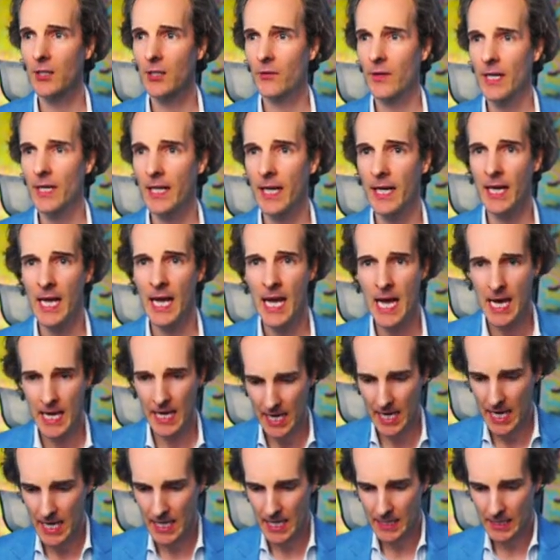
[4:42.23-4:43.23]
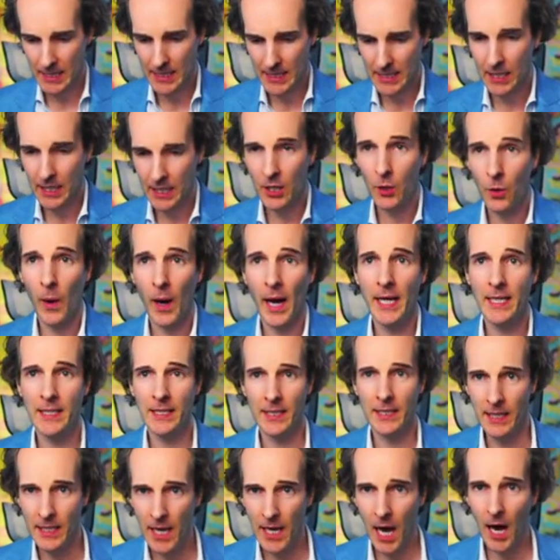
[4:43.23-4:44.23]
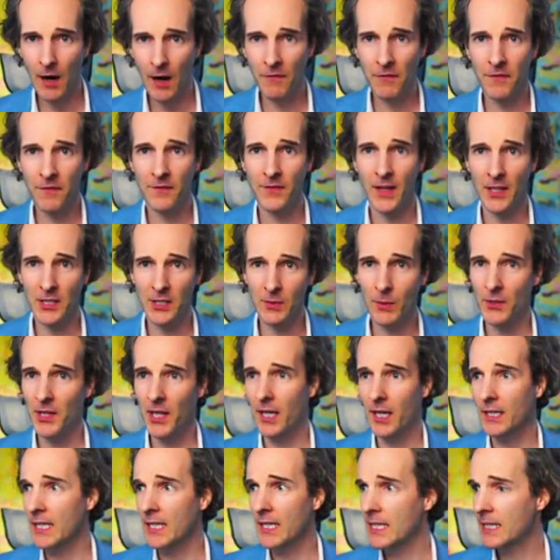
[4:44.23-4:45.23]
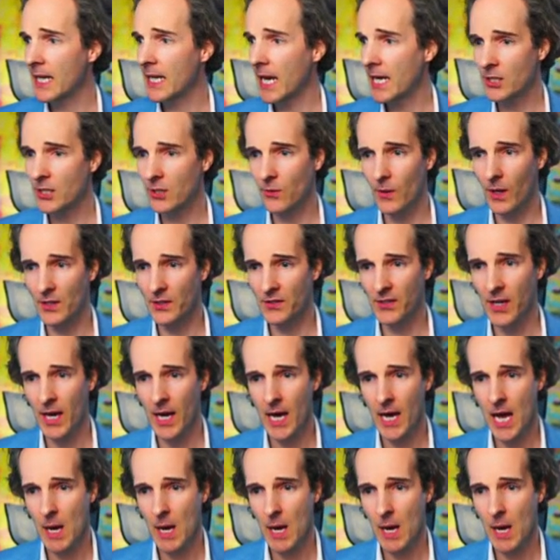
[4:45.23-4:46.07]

reading isn't quite enough. That's what they're going to say to us.